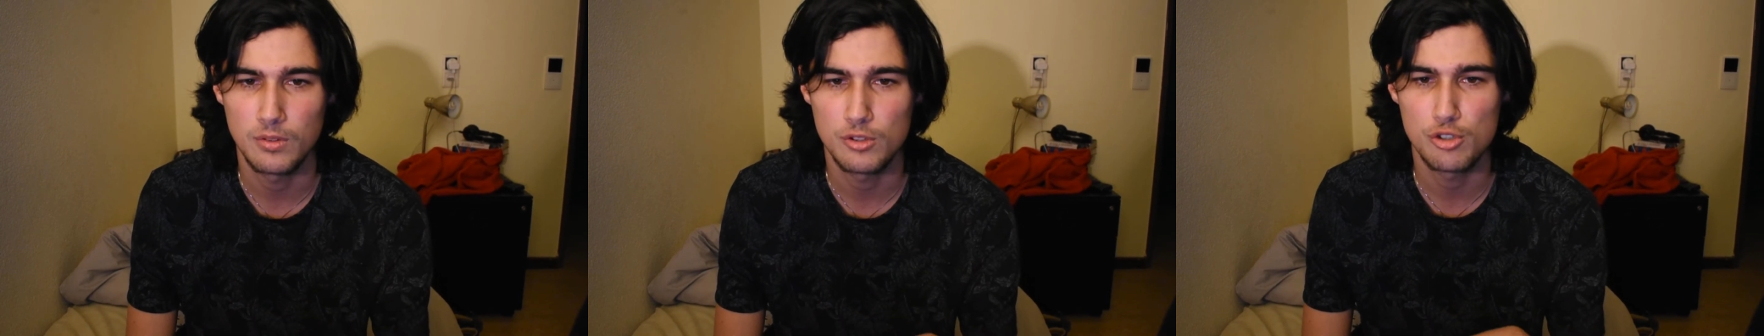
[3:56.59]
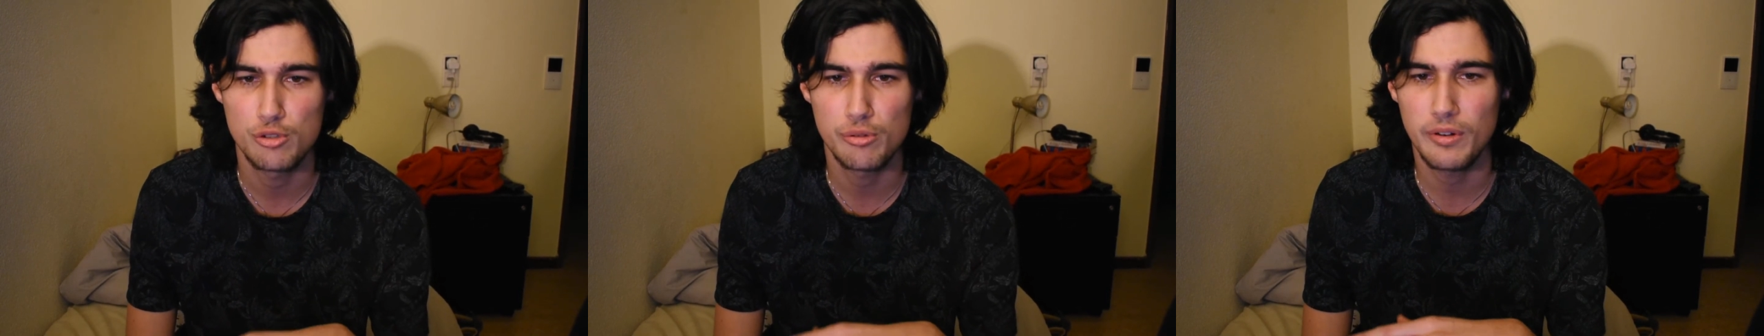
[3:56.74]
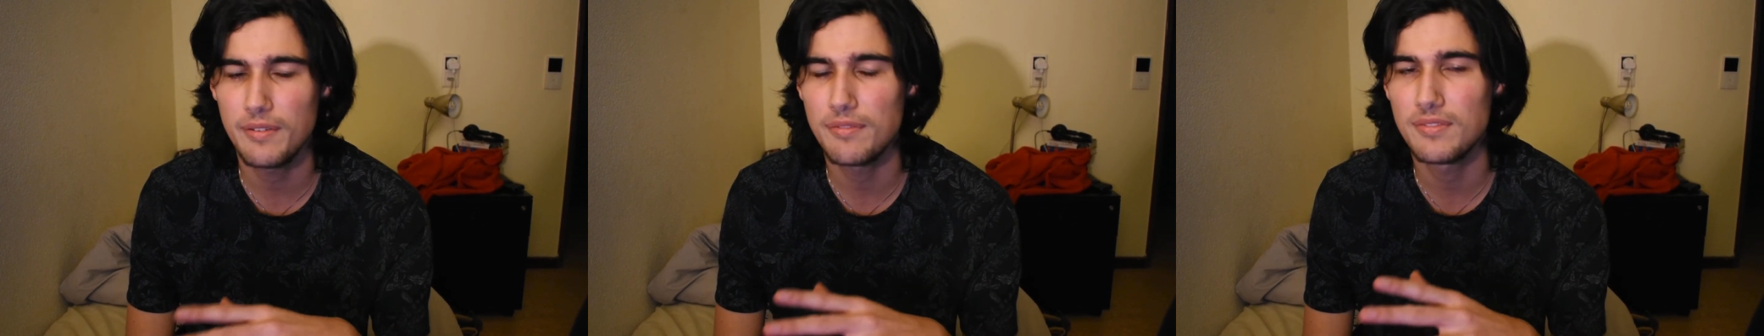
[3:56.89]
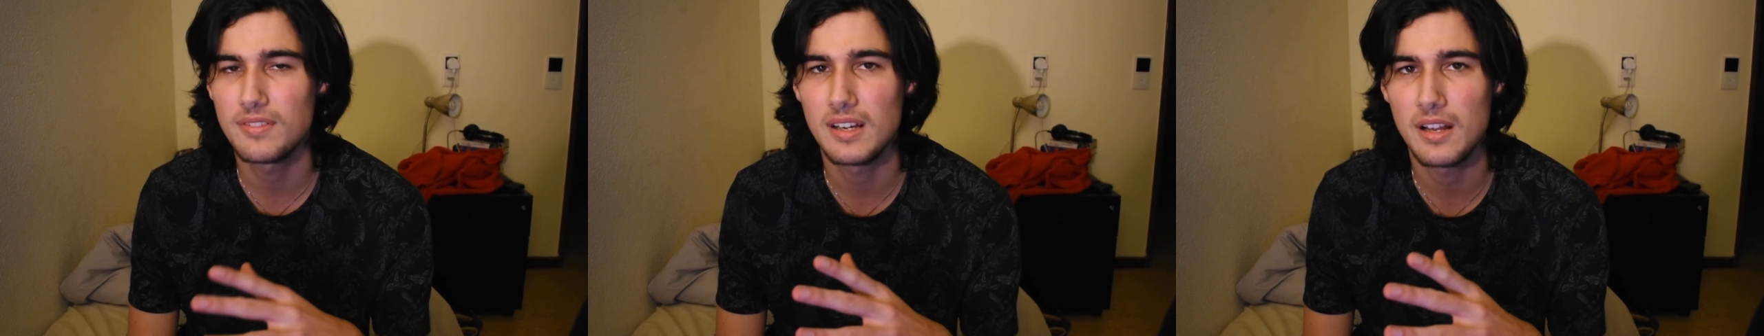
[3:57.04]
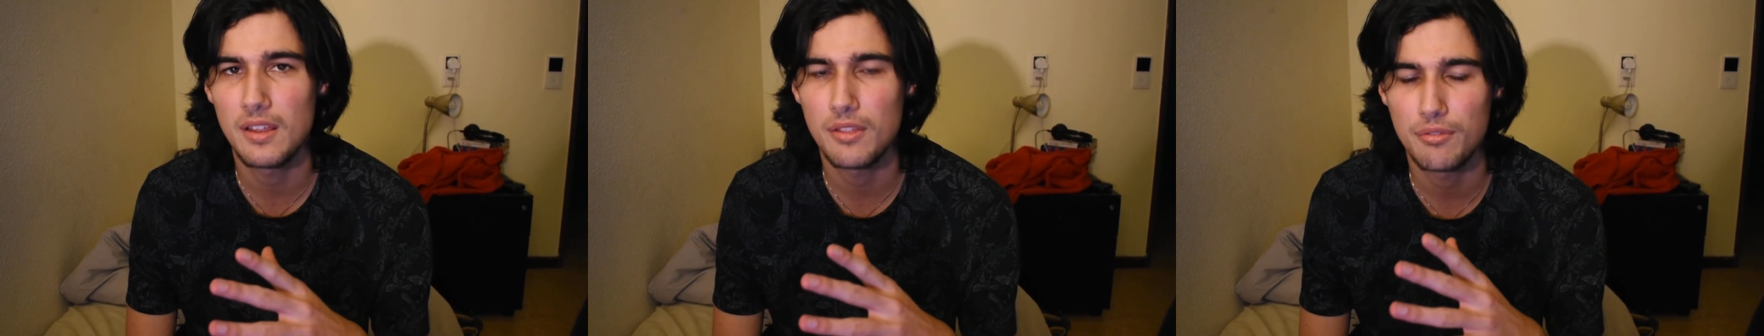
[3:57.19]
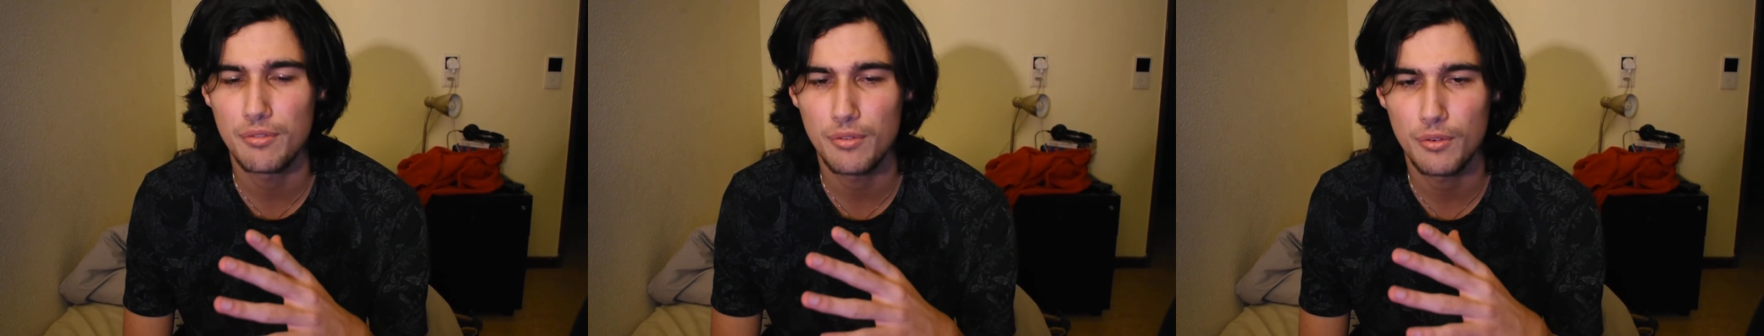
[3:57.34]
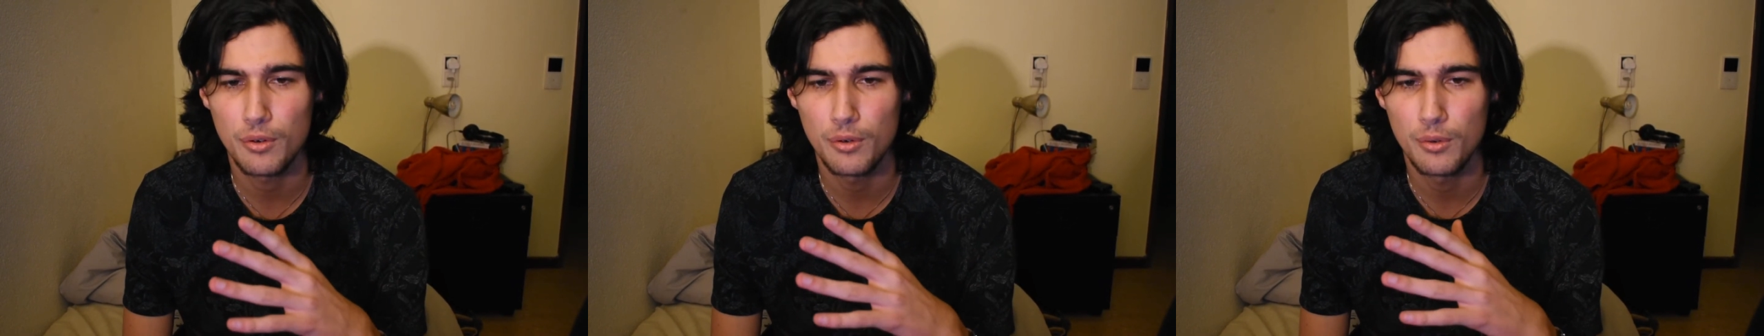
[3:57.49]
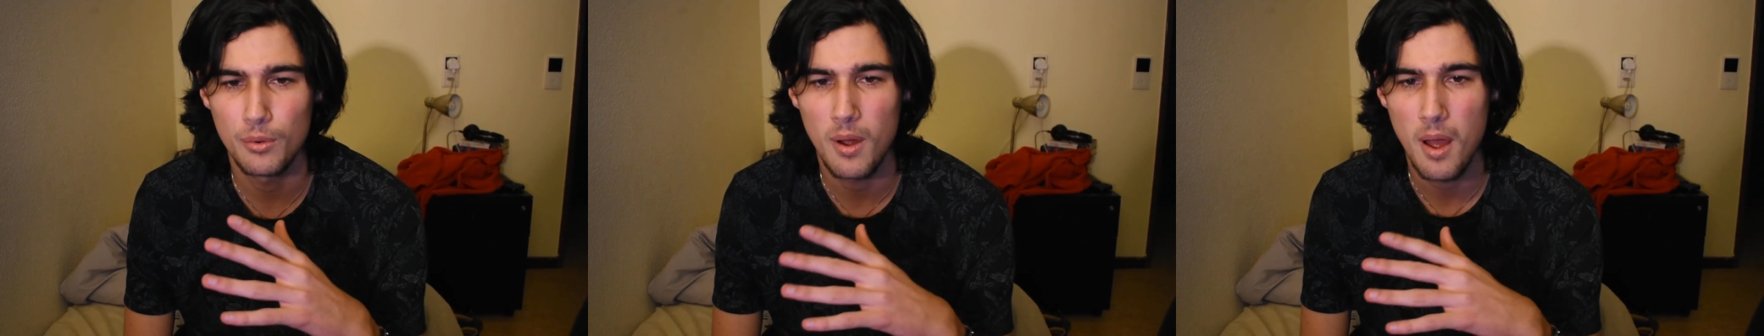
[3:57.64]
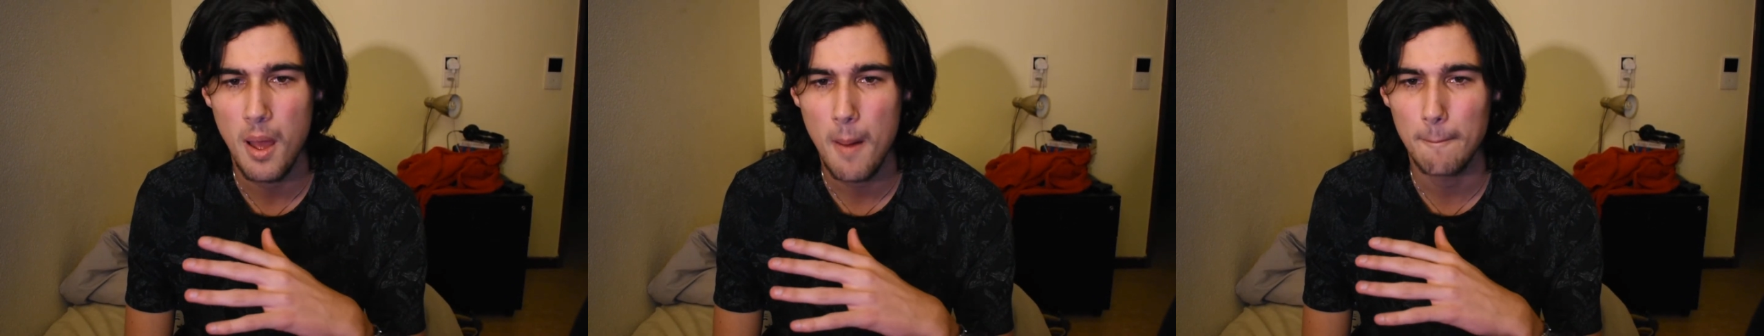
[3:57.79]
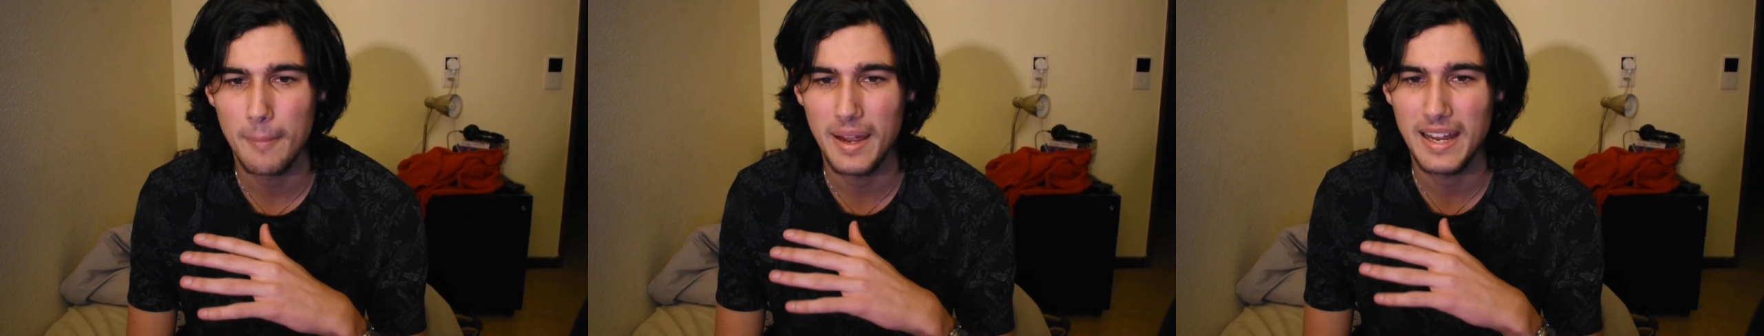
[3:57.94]
drifting through,
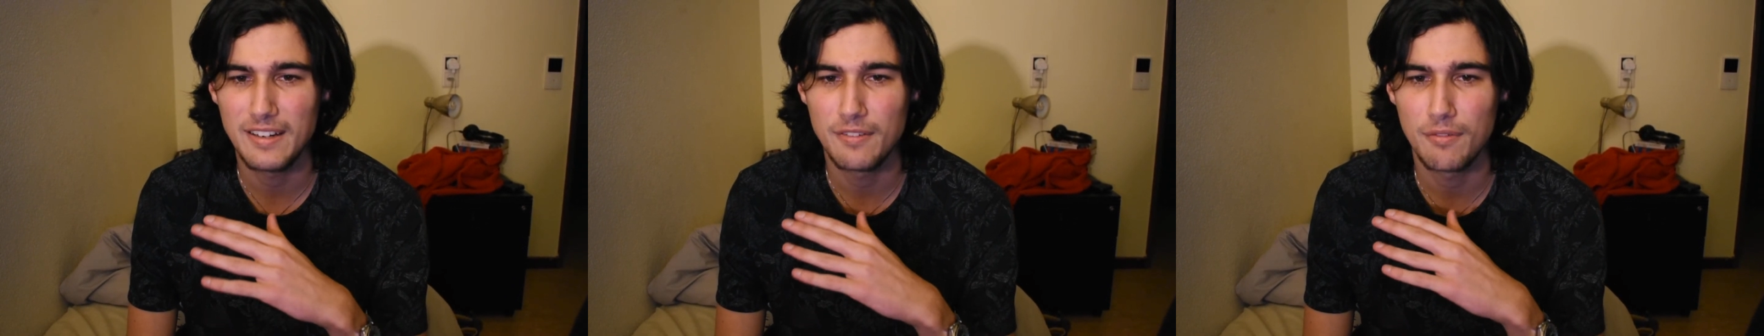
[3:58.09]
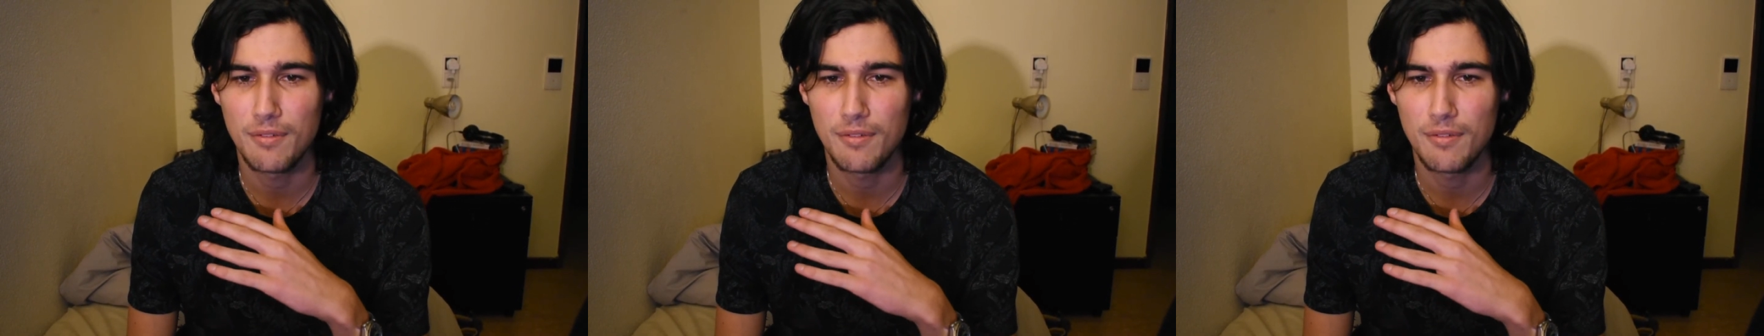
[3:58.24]
made